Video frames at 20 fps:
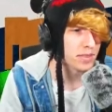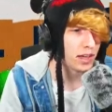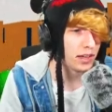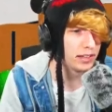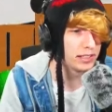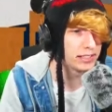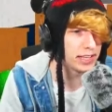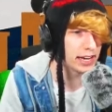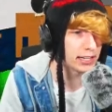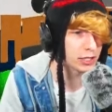
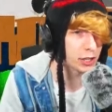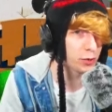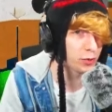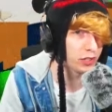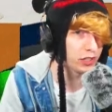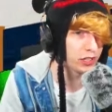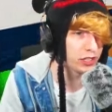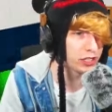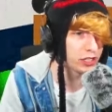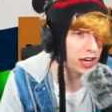This is actually
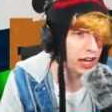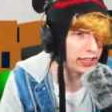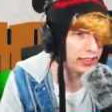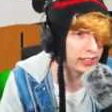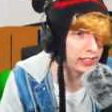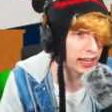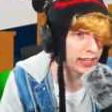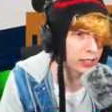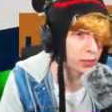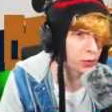really good, chat. This
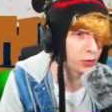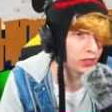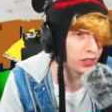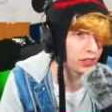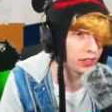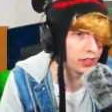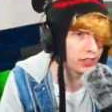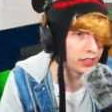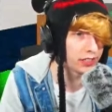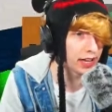is actually really
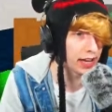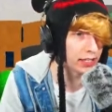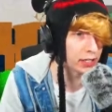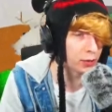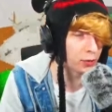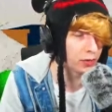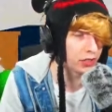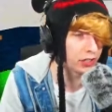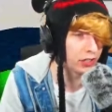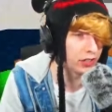good. This is actually
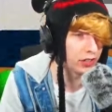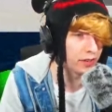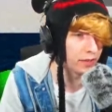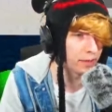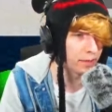really good.